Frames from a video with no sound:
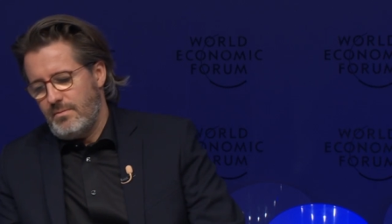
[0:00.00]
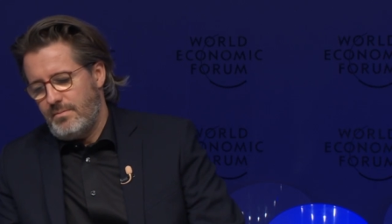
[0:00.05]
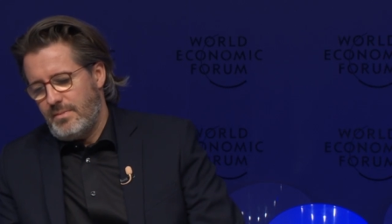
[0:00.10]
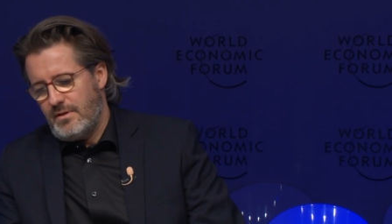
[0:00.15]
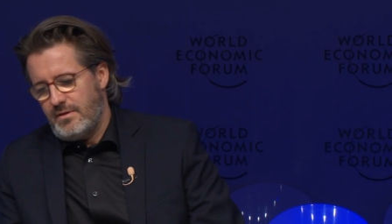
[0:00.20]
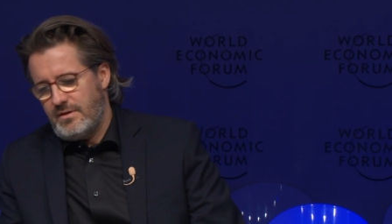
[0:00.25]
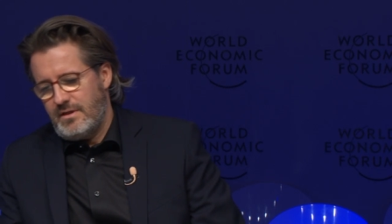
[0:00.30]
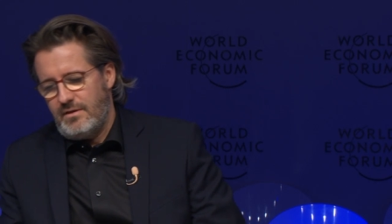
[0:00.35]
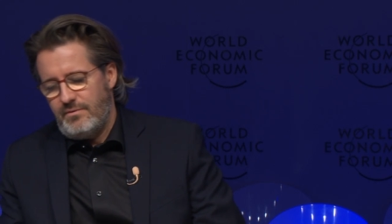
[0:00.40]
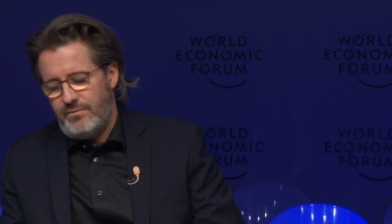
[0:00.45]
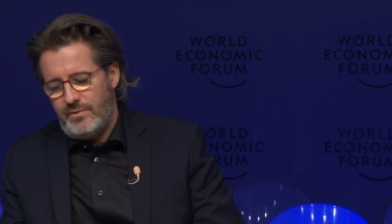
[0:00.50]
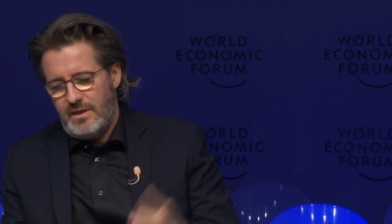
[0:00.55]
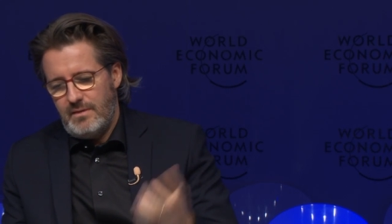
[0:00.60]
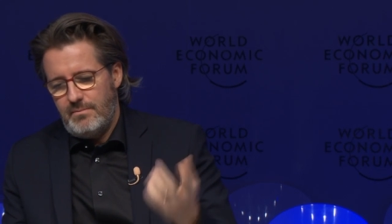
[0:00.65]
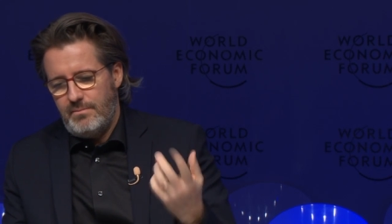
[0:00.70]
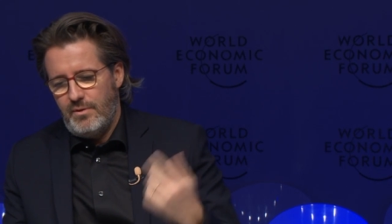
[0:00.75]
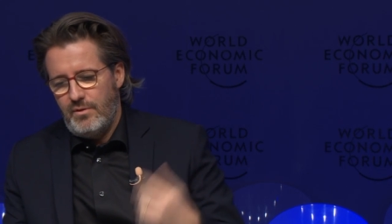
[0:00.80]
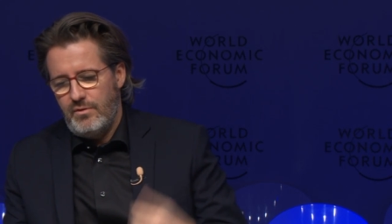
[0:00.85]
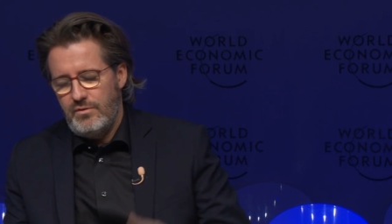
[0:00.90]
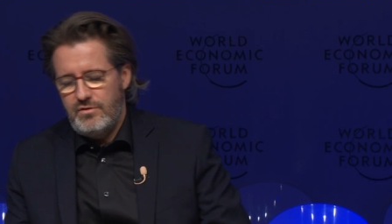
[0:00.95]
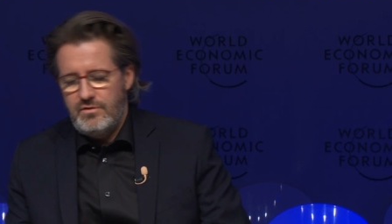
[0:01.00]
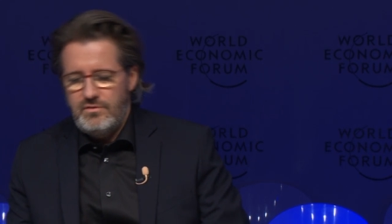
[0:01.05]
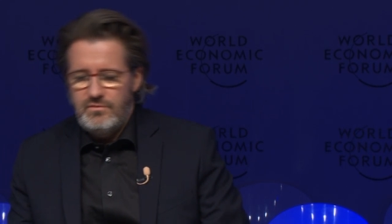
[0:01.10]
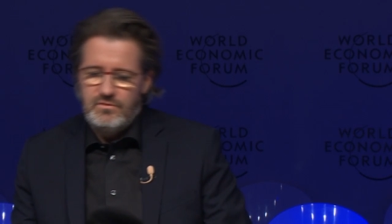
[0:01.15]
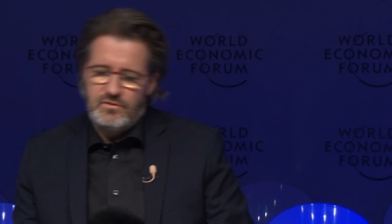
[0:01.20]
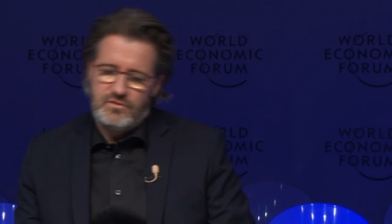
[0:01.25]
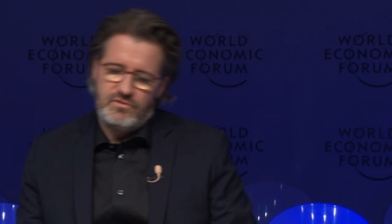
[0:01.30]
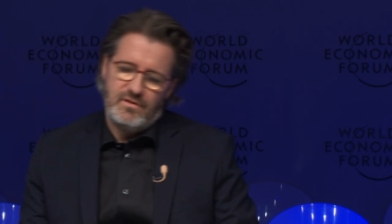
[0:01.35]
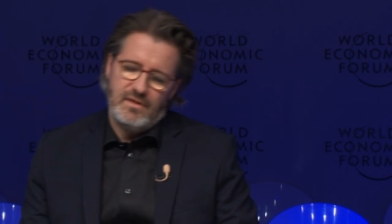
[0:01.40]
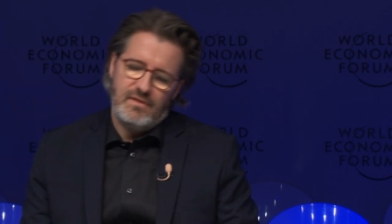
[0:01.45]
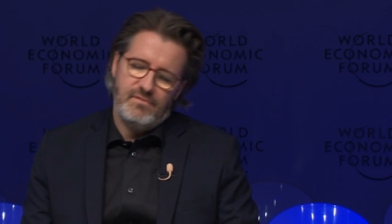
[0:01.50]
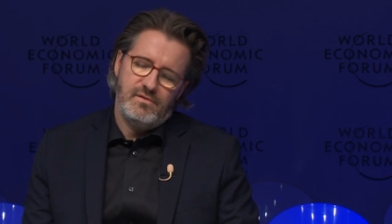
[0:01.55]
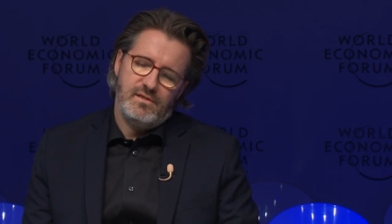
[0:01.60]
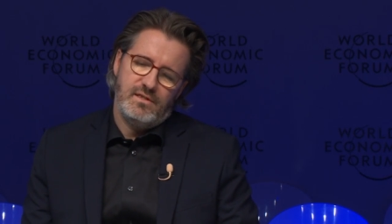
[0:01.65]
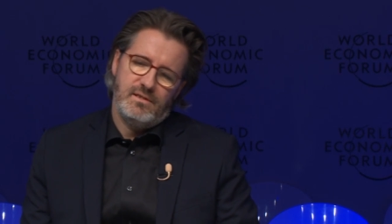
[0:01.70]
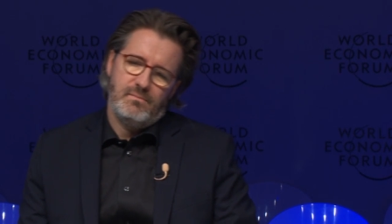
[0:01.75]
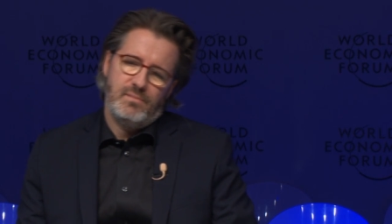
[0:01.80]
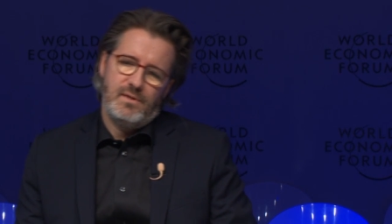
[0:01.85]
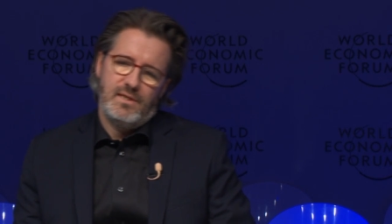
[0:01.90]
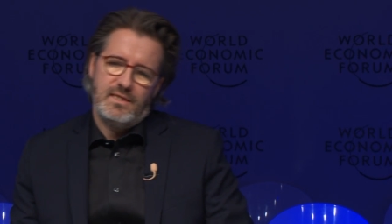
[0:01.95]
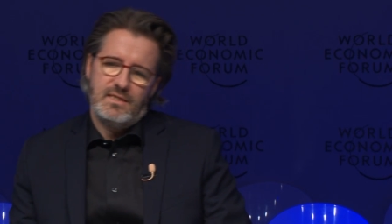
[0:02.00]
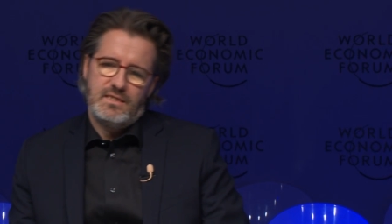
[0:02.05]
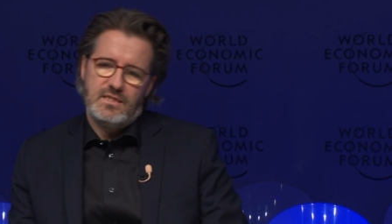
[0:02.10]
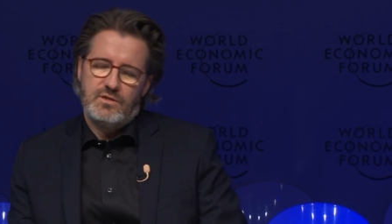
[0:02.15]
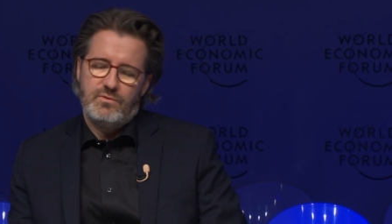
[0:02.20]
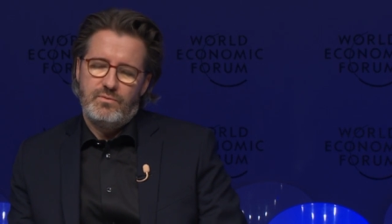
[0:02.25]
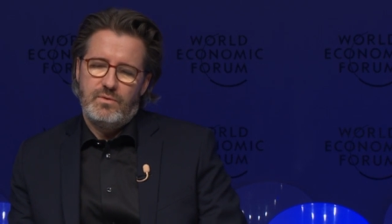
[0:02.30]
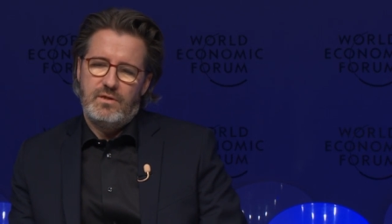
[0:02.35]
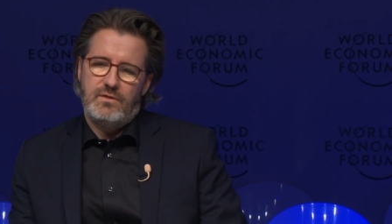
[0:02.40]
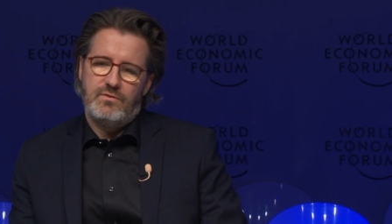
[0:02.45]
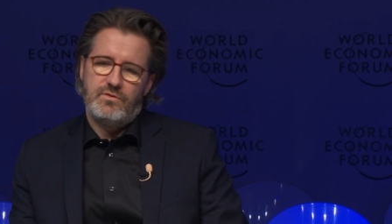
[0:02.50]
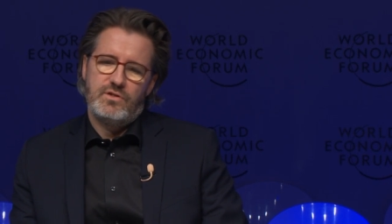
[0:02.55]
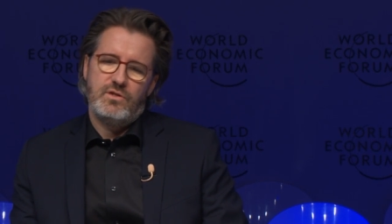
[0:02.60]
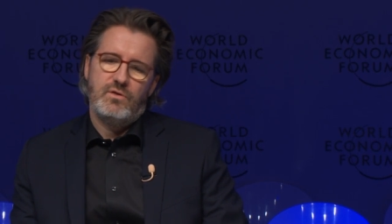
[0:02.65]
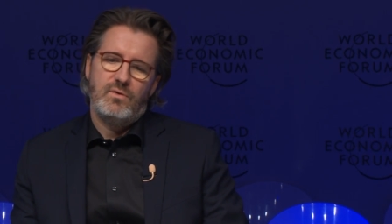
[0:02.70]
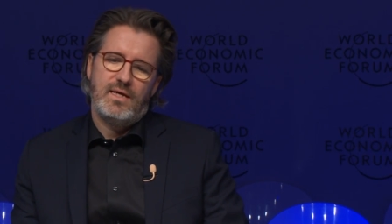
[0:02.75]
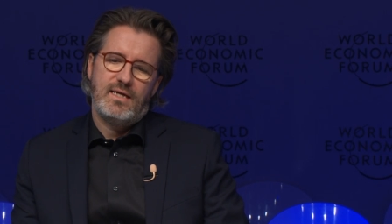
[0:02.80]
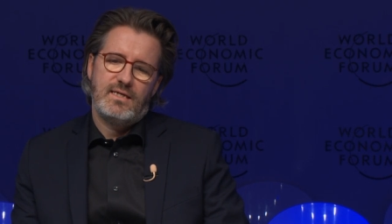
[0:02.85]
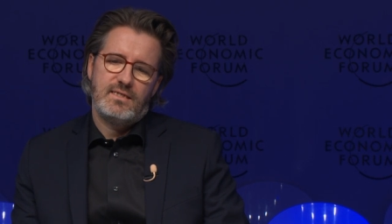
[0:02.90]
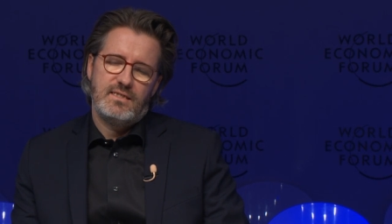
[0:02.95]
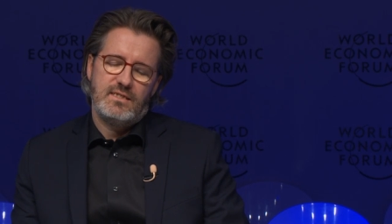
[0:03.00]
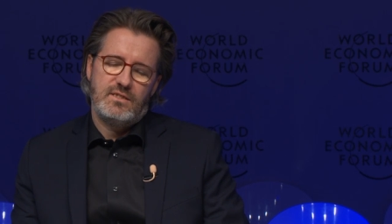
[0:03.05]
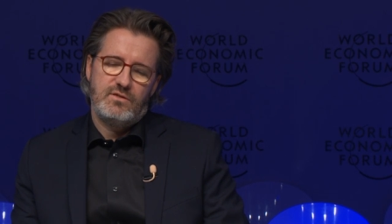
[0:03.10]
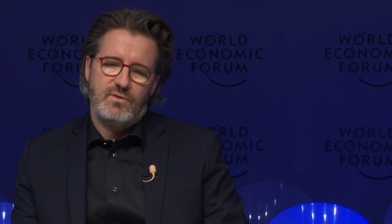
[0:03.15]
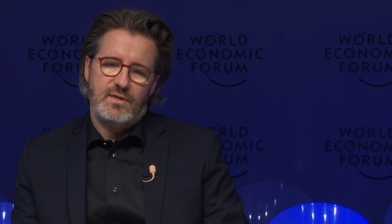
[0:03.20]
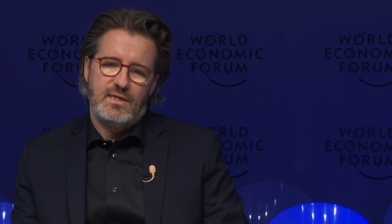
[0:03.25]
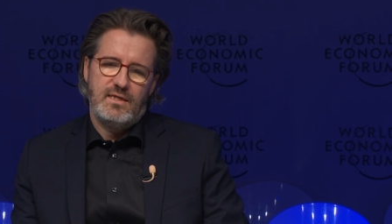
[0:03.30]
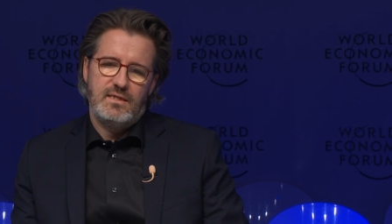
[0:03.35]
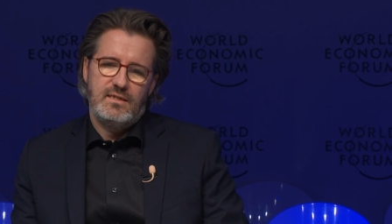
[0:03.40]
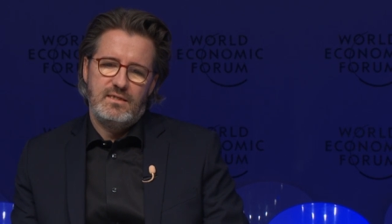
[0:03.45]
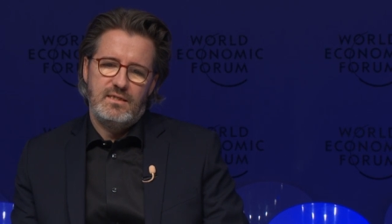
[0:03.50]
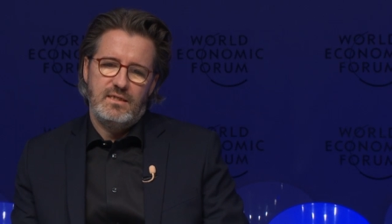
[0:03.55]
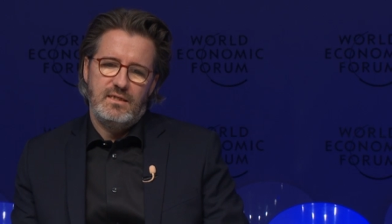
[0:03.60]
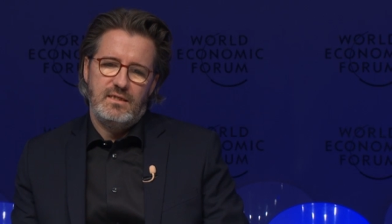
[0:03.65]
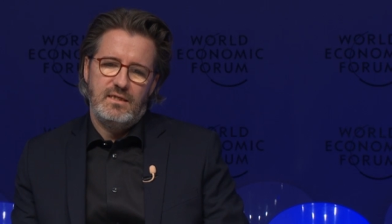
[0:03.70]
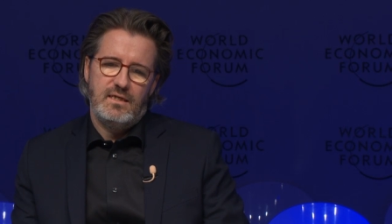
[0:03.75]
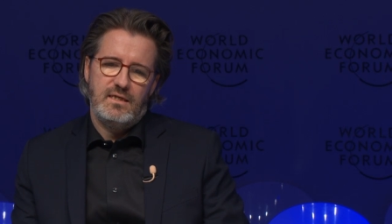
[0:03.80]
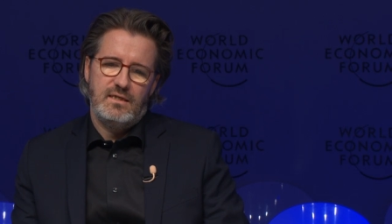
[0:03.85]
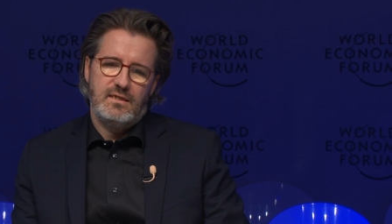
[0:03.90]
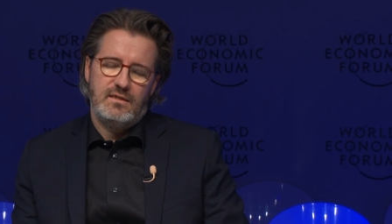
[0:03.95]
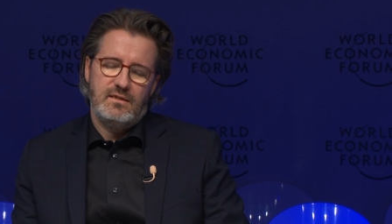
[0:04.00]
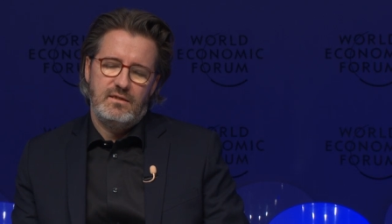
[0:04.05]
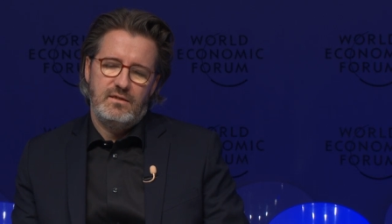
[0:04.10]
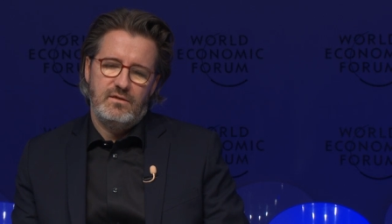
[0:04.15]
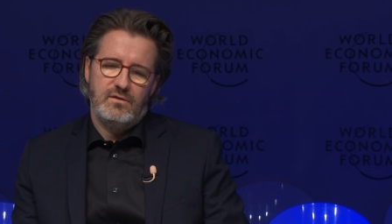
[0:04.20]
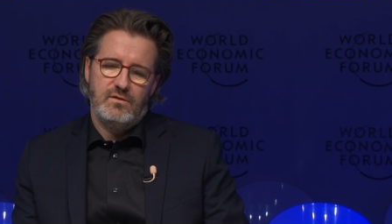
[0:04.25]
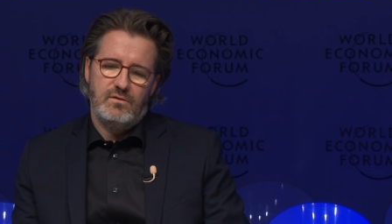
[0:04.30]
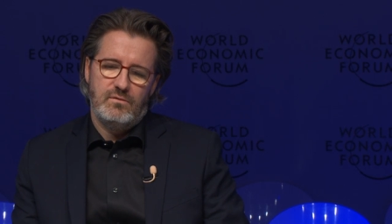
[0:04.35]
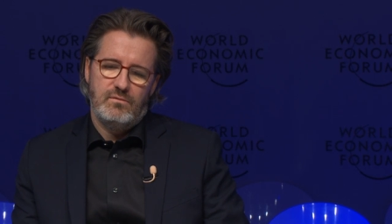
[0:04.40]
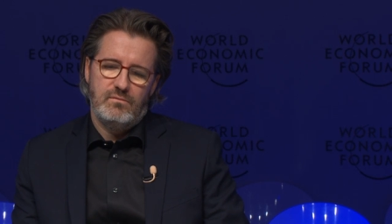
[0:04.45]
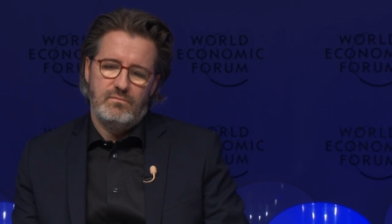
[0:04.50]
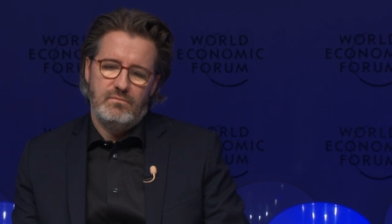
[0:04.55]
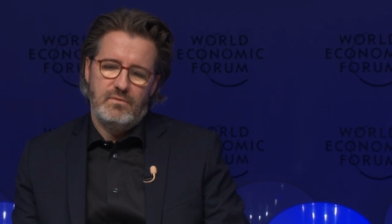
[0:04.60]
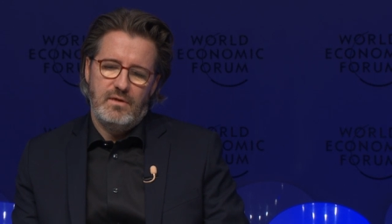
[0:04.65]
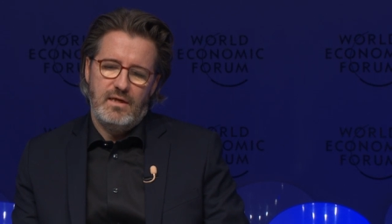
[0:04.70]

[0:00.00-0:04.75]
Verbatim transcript: about that we had both traveled in places where there was no access to energy and, you know,